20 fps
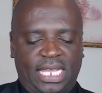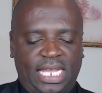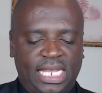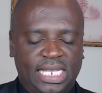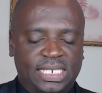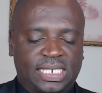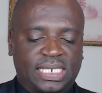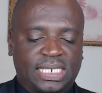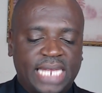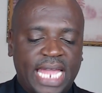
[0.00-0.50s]

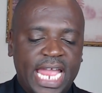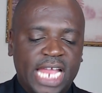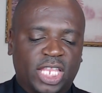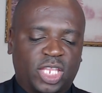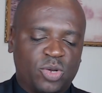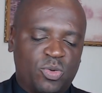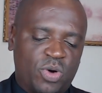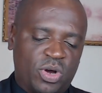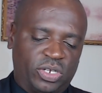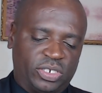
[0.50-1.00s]
is saying
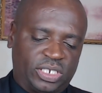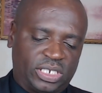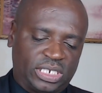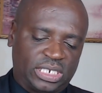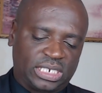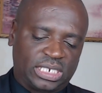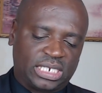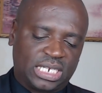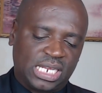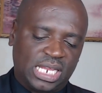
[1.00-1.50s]
to
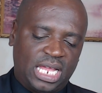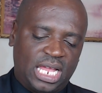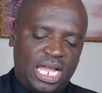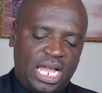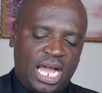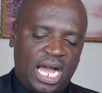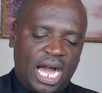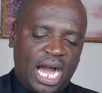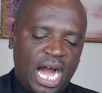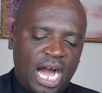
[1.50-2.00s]
us,
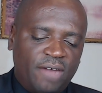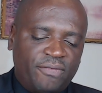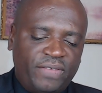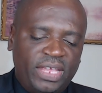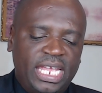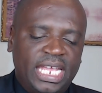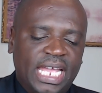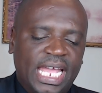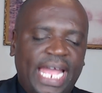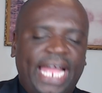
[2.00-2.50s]

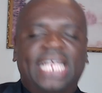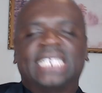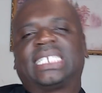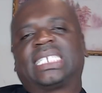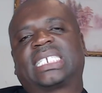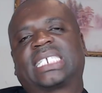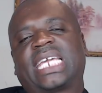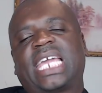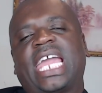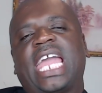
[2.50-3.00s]
having
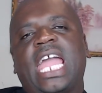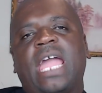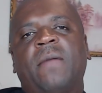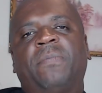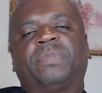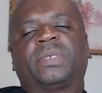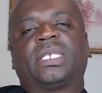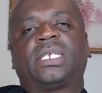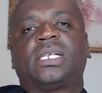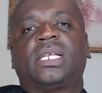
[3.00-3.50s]

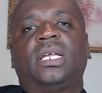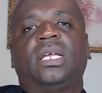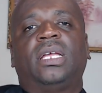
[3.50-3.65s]
escaped